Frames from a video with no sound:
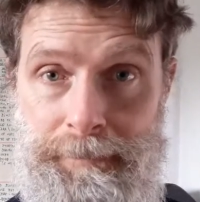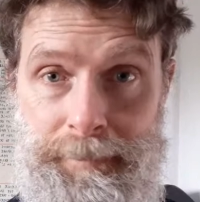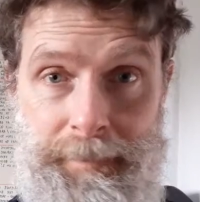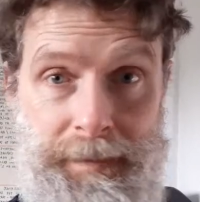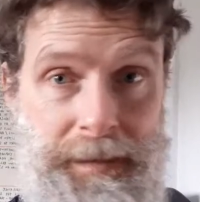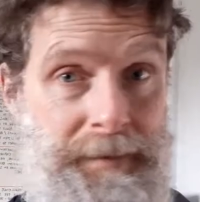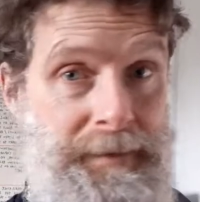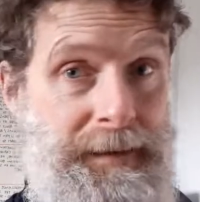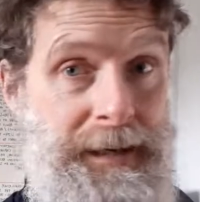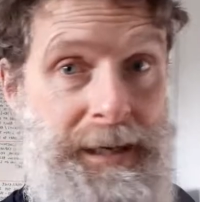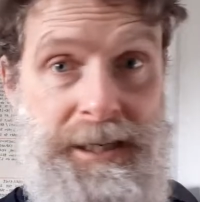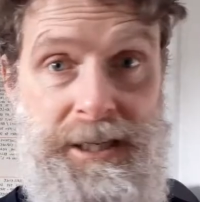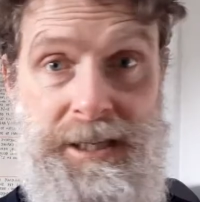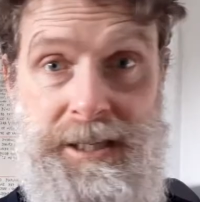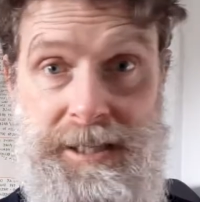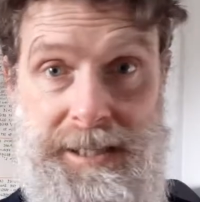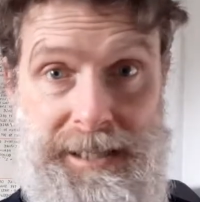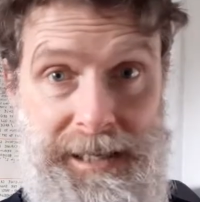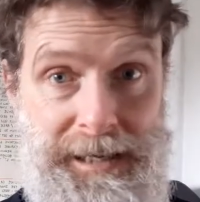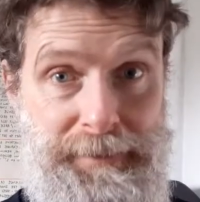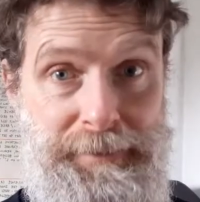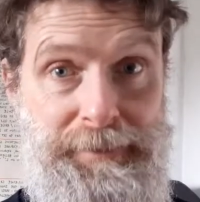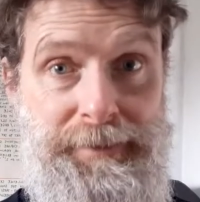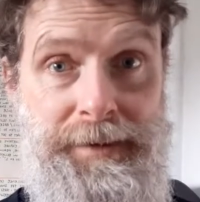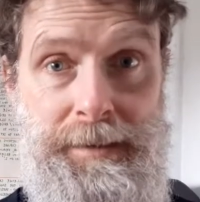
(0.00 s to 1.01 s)
And that's
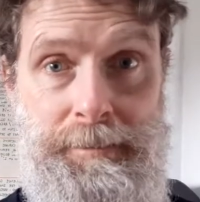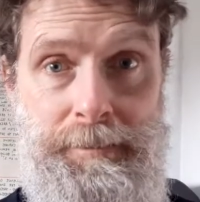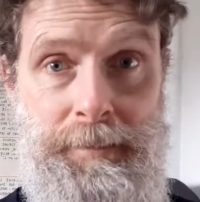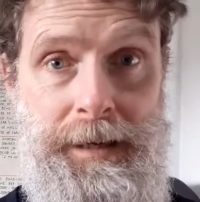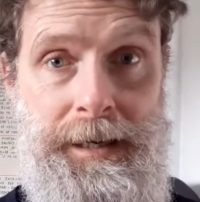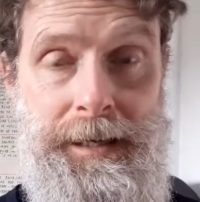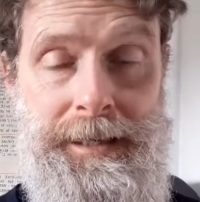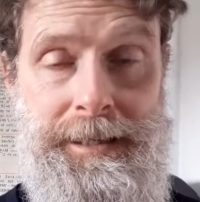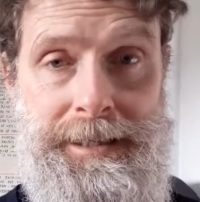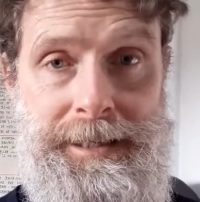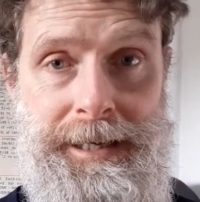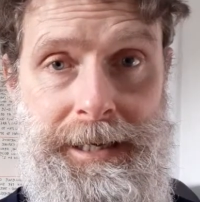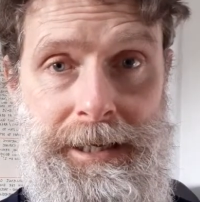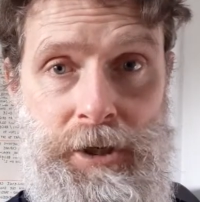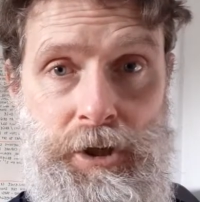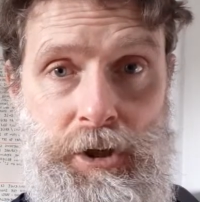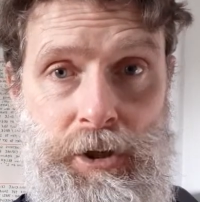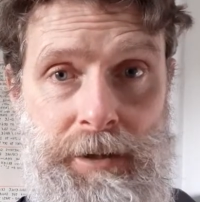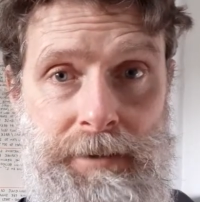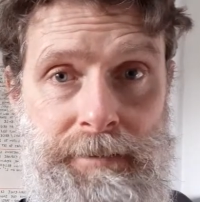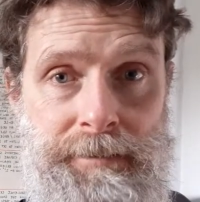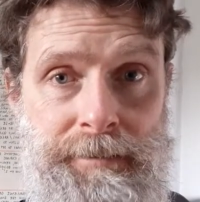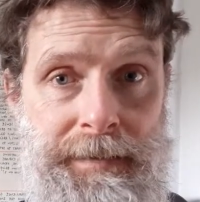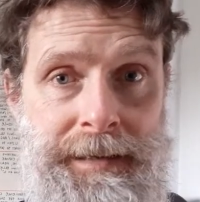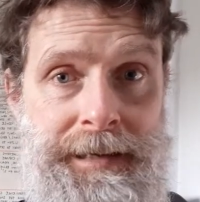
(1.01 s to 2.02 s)
definitely my intention
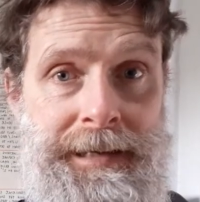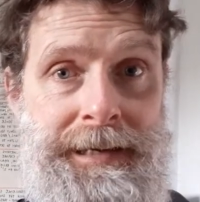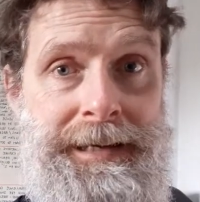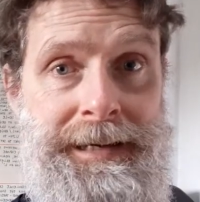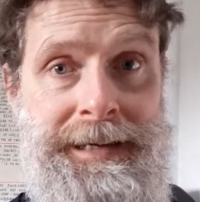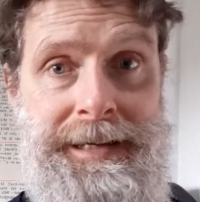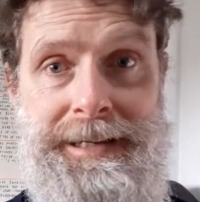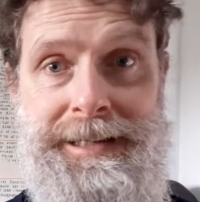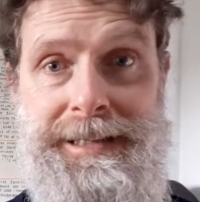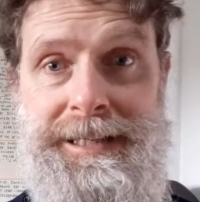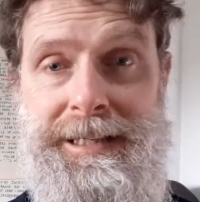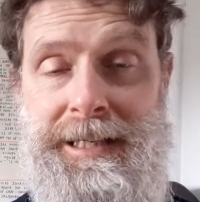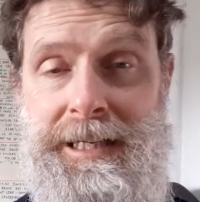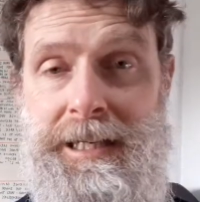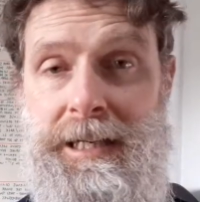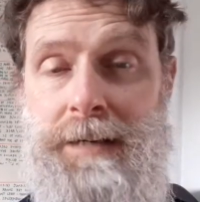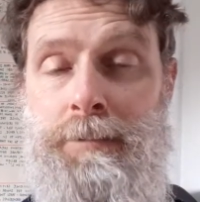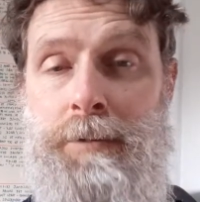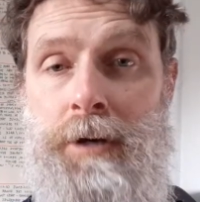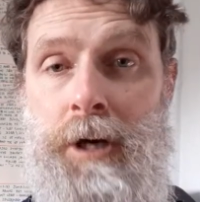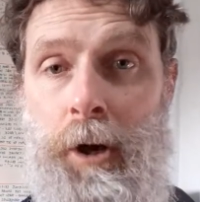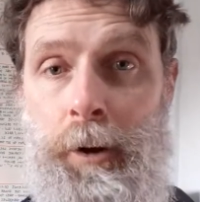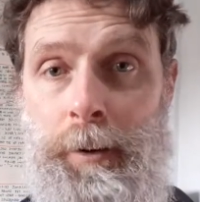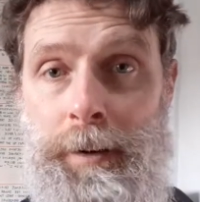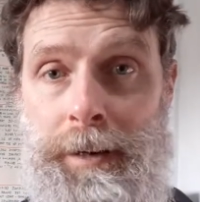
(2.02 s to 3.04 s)
to keep
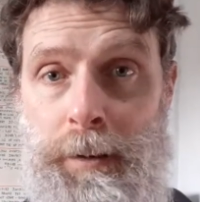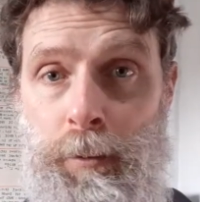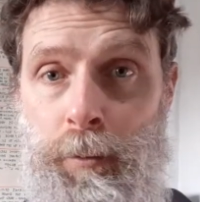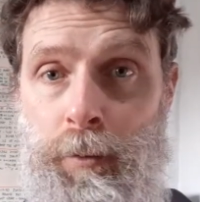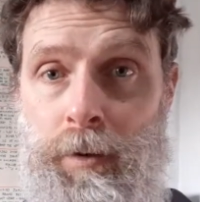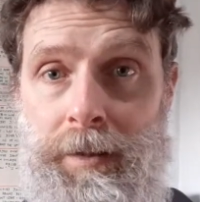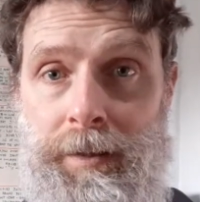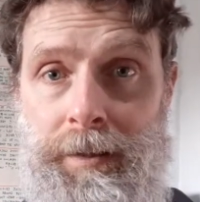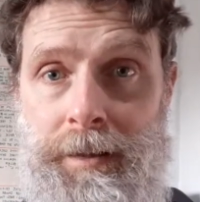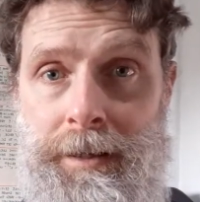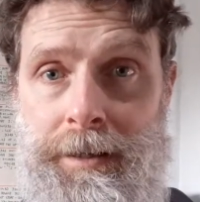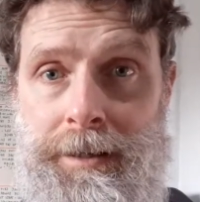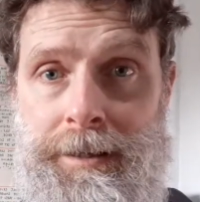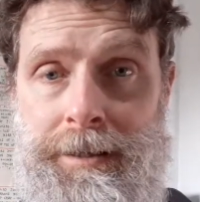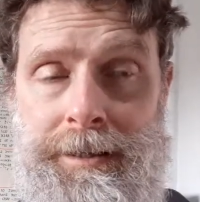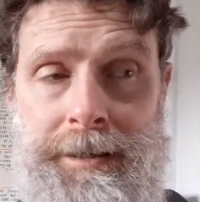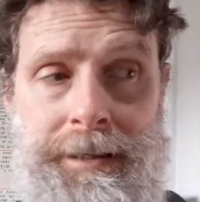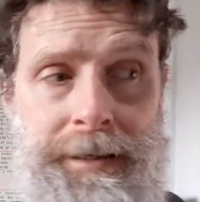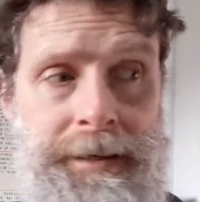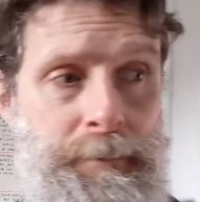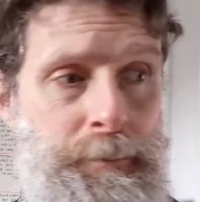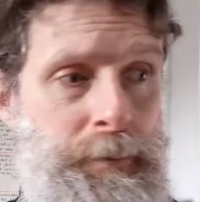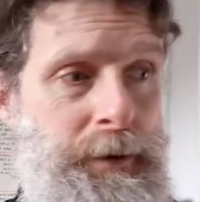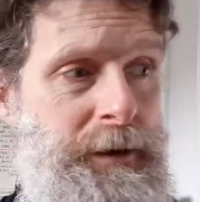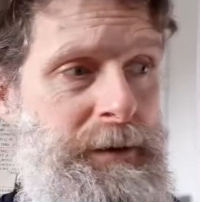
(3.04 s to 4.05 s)
going with this
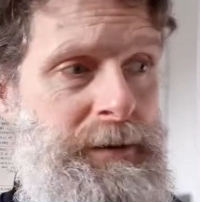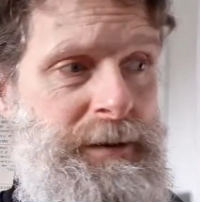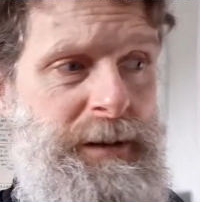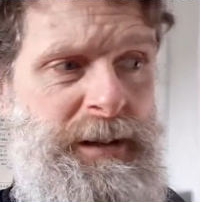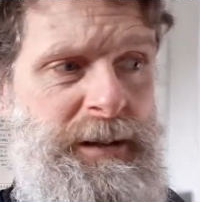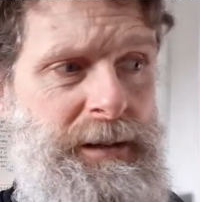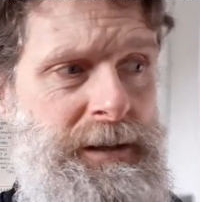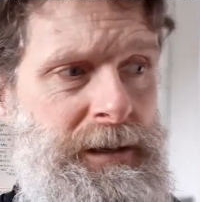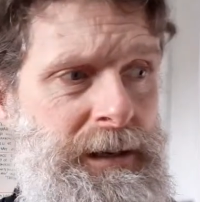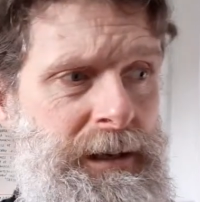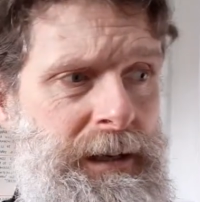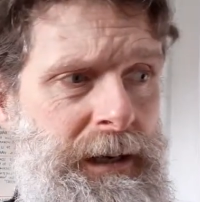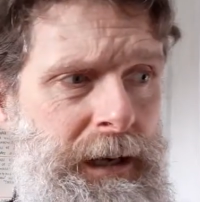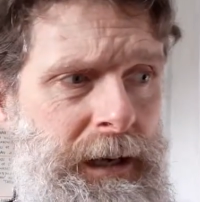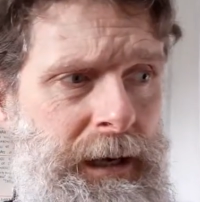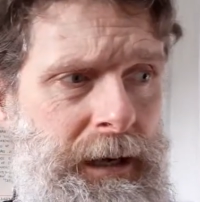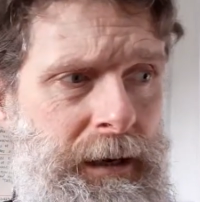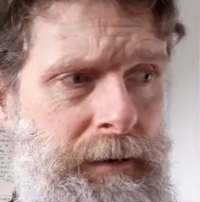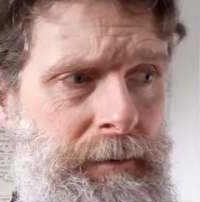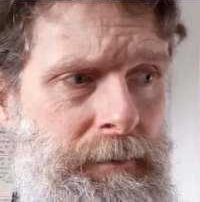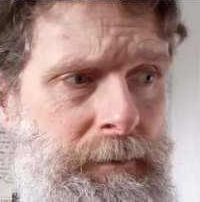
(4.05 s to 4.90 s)
because I see, yeah,